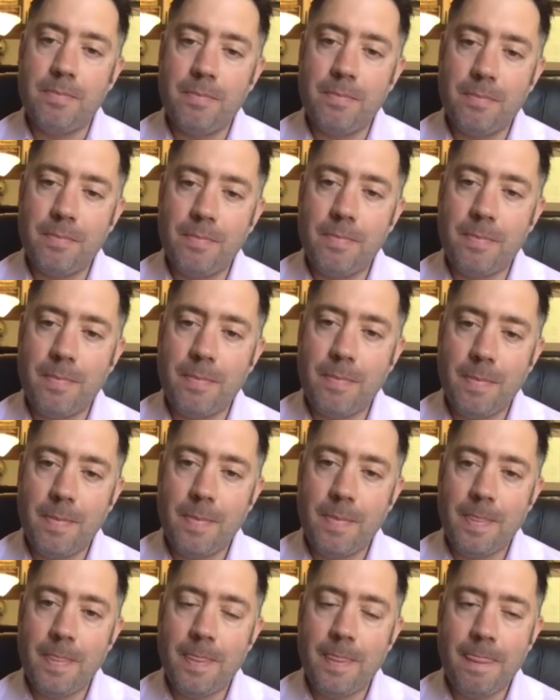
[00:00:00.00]

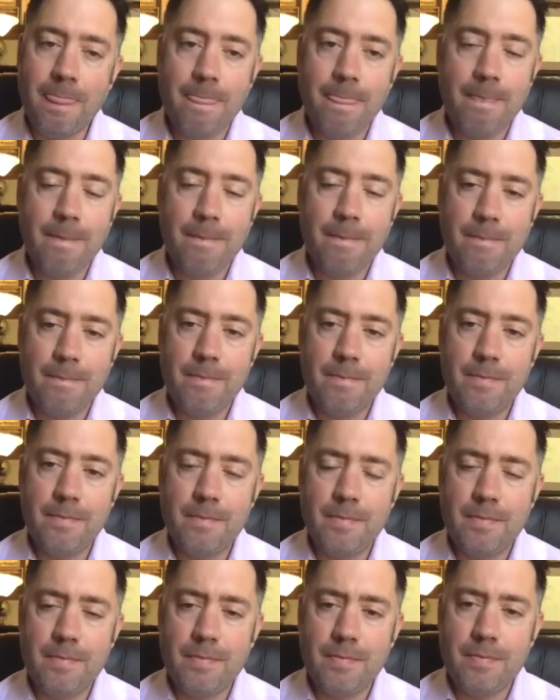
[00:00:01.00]

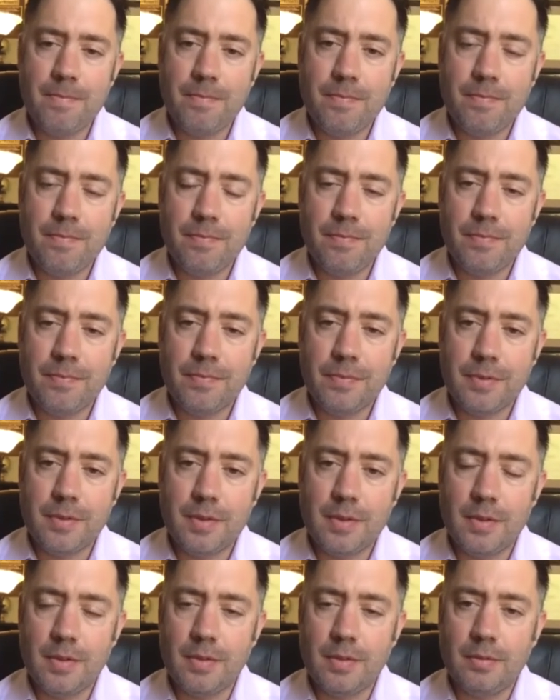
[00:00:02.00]

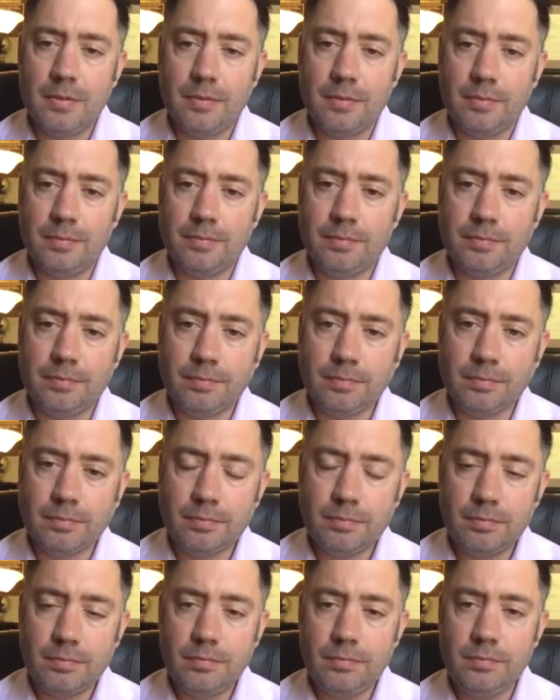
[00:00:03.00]

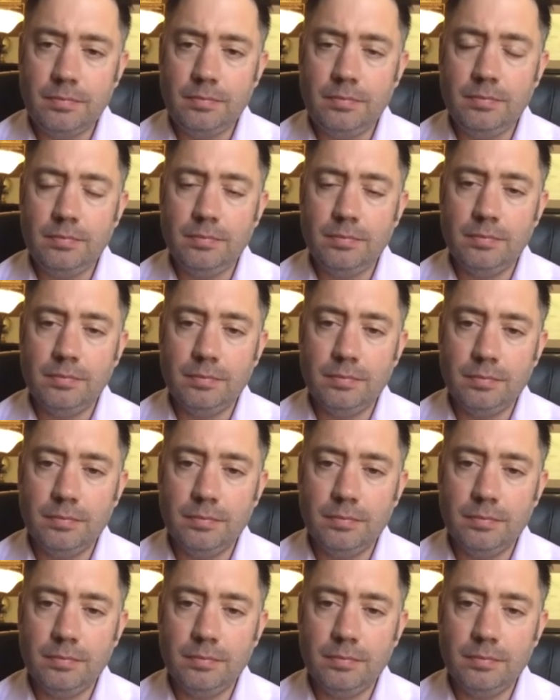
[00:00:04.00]
(silent)